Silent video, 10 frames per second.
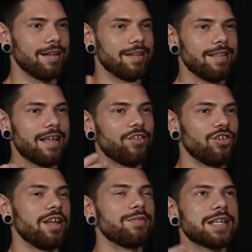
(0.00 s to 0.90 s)
that
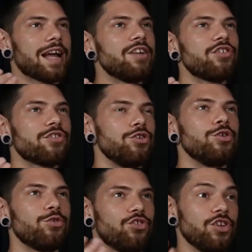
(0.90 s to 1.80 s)
it was like I just
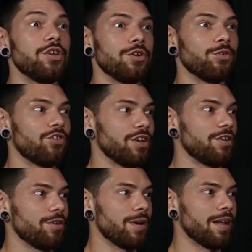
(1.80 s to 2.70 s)
knew she could
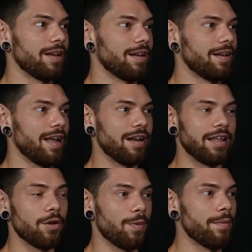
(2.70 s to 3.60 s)
do it and
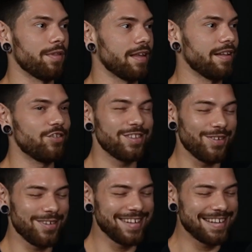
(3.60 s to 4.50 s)
get away with it, and she
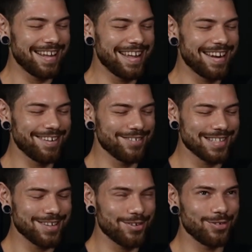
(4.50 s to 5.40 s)
totally did, and it was
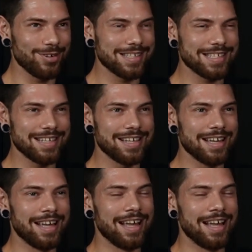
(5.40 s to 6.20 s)
so cool to see.